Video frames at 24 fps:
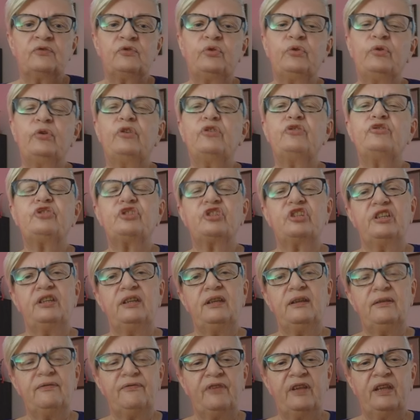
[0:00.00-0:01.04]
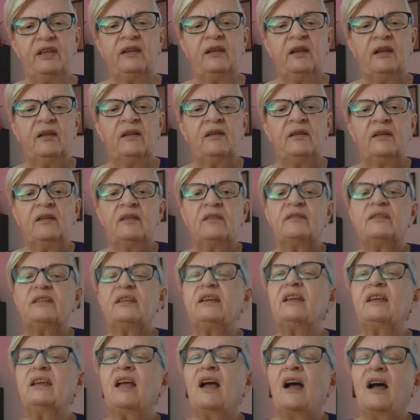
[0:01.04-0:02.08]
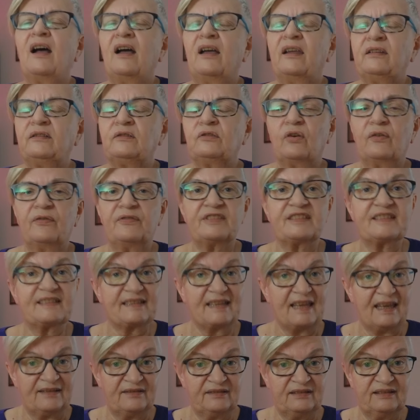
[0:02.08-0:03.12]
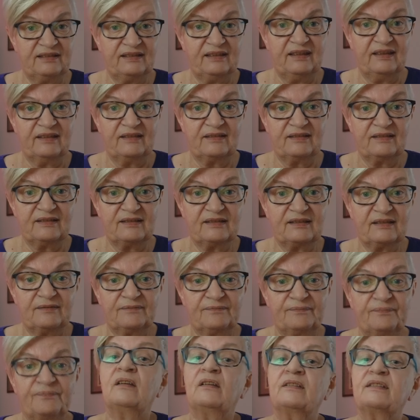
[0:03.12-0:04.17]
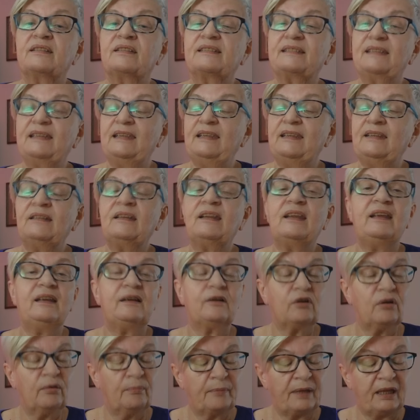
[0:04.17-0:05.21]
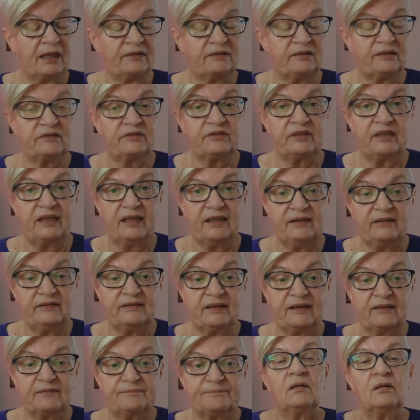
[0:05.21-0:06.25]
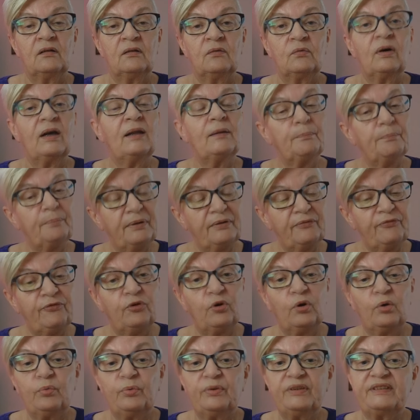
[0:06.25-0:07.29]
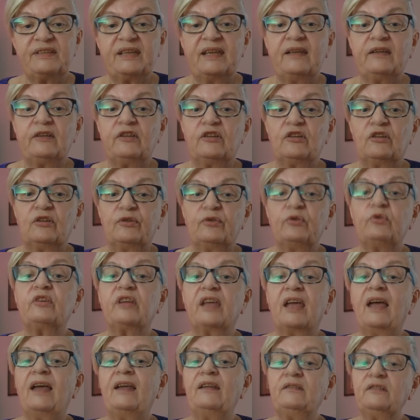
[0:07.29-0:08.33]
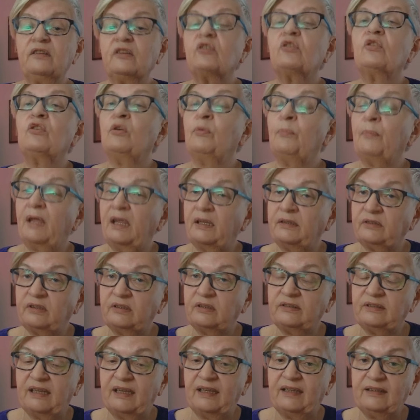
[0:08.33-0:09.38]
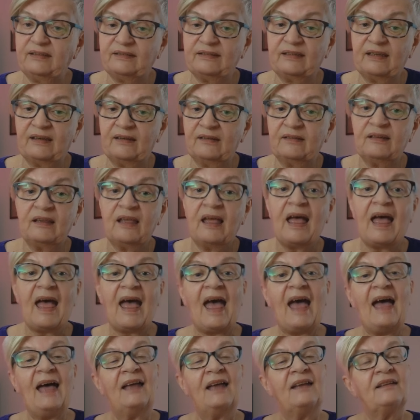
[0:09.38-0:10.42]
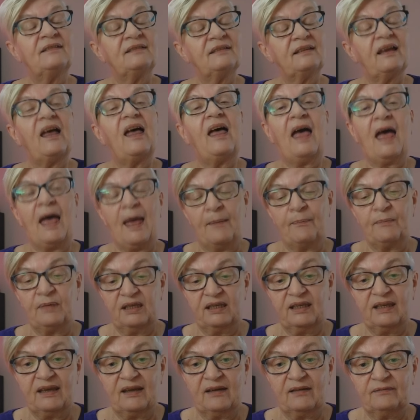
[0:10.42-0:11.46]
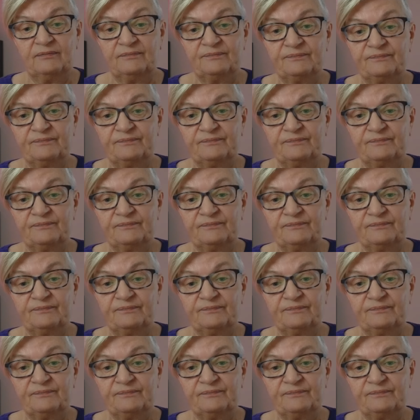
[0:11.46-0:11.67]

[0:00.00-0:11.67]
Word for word: to achieving the kind of sentience seen in Commander Data? Well, before we take a look at Commander Data and Ameca.